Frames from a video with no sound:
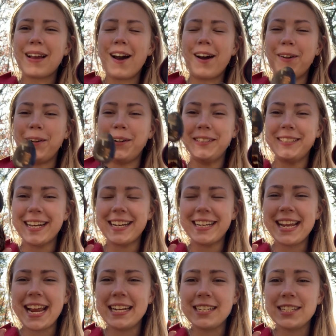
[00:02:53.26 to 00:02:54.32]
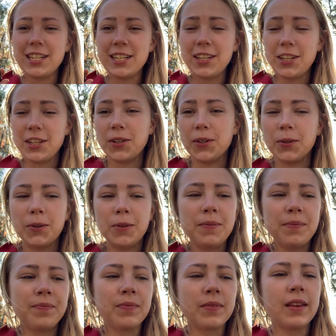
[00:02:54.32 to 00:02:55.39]
I'll dedicate it to you
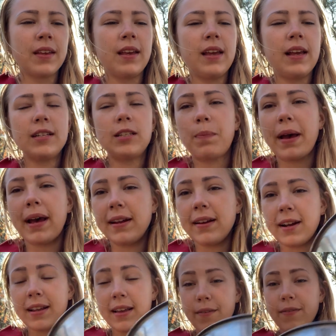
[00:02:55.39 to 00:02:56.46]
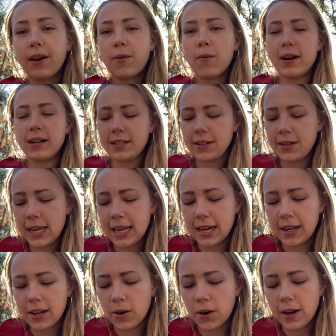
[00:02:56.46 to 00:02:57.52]
depending on if I want to
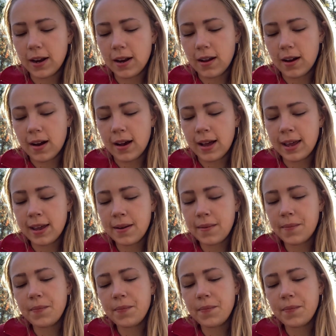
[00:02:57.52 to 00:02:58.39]
eat it or not.